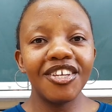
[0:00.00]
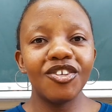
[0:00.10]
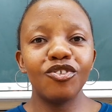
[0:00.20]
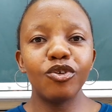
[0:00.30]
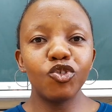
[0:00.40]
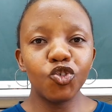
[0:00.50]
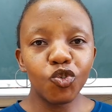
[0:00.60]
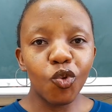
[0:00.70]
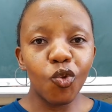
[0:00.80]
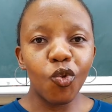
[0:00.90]
not
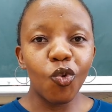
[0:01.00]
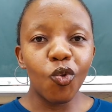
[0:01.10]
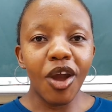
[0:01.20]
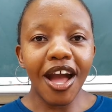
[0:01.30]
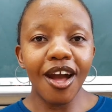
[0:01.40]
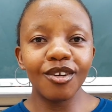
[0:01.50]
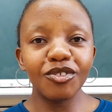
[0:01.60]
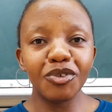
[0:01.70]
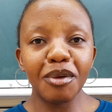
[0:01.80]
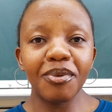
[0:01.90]
sure how
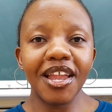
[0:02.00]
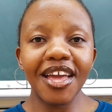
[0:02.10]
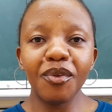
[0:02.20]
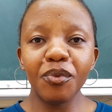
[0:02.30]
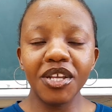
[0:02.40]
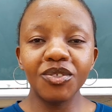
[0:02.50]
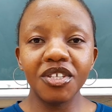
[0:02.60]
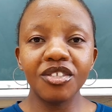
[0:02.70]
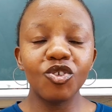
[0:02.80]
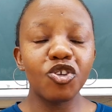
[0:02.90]
to apply where to
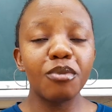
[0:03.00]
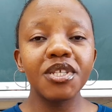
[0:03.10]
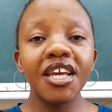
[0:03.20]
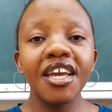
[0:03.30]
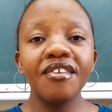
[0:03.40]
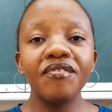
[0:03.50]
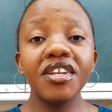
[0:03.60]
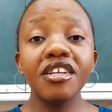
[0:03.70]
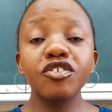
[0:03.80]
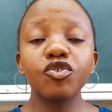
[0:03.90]
get the jobs
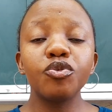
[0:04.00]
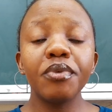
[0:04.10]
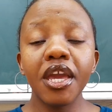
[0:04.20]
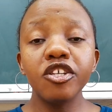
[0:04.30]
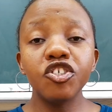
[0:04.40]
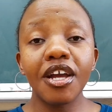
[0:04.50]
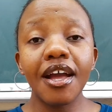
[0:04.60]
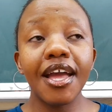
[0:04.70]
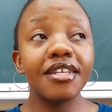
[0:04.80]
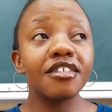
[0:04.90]
phoenix group asia
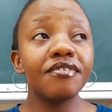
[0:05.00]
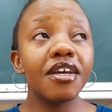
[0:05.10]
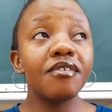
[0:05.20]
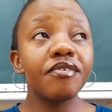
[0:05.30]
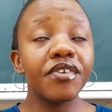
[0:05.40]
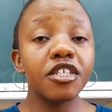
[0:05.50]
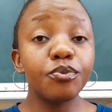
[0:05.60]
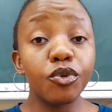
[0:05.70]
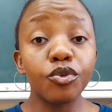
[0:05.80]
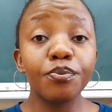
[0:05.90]
has a, a
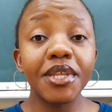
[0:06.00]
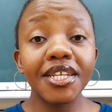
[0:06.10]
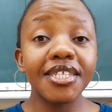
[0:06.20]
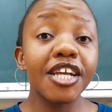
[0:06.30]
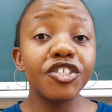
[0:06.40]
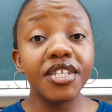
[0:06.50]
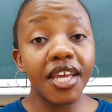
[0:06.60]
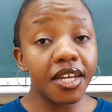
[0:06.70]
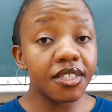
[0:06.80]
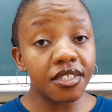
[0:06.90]
facebook group that is
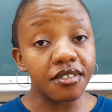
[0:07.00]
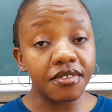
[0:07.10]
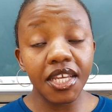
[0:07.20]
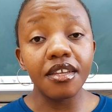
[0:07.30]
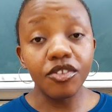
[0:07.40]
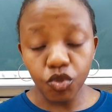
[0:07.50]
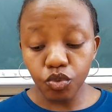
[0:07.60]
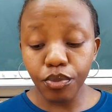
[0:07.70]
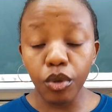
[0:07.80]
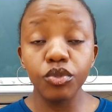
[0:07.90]
actually active they
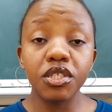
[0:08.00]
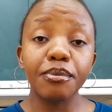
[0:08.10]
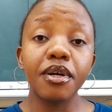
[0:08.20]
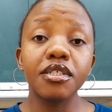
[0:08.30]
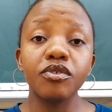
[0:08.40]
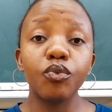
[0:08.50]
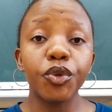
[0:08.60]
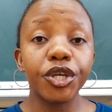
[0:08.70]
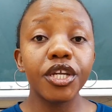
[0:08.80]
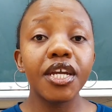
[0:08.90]
do post about
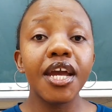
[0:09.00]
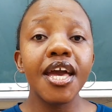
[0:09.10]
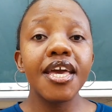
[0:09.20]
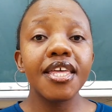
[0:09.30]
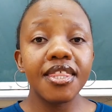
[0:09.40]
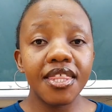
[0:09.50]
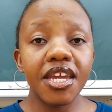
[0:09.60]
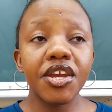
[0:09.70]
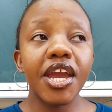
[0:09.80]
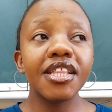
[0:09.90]
work
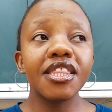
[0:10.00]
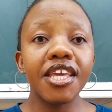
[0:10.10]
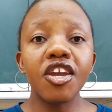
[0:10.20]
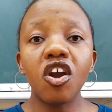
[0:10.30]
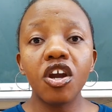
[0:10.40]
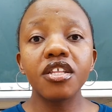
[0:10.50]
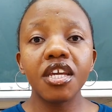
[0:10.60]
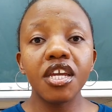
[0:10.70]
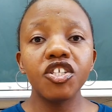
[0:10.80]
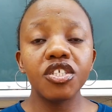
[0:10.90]
there and they are
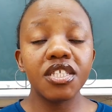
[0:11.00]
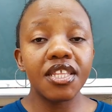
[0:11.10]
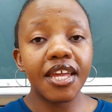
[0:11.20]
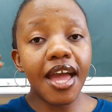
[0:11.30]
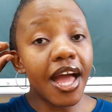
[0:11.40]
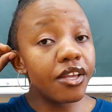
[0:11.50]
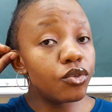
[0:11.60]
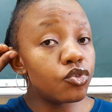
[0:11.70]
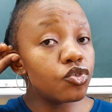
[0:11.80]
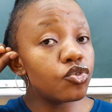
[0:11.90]
the agency that i
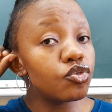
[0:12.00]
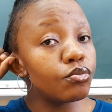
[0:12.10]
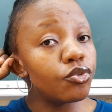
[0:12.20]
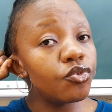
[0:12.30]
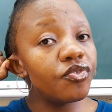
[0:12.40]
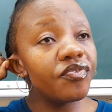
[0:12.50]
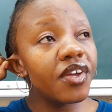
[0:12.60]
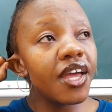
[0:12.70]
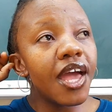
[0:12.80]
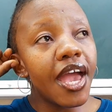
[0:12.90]
used to move
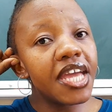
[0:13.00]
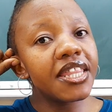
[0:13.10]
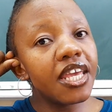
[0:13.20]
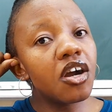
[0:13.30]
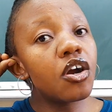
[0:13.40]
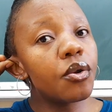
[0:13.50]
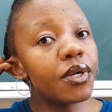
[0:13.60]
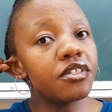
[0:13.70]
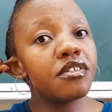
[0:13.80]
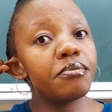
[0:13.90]
and they are
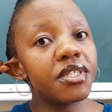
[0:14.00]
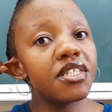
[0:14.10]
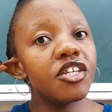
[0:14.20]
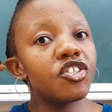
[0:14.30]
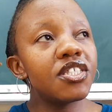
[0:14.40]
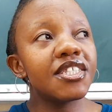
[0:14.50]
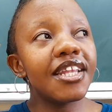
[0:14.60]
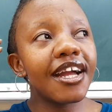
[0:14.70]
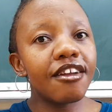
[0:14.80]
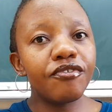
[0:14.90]
one of the best agencies.
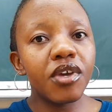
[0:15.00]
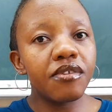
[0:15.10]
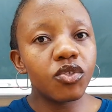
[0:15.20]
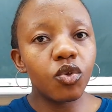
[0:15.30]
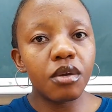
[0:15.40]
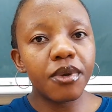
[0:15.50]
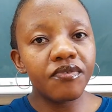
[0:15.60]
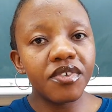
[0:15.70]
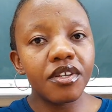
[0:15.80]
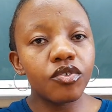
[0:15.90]
Like I'll forever talk about
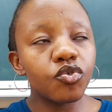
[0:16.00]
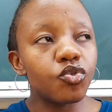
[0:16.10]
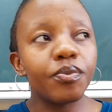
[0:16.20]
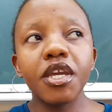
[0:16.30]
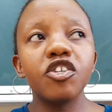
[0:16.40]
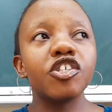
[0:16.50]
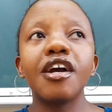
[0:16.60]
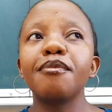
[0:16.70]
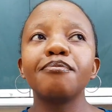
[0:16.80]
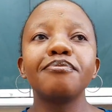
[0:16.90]
Phoenix Group Asia.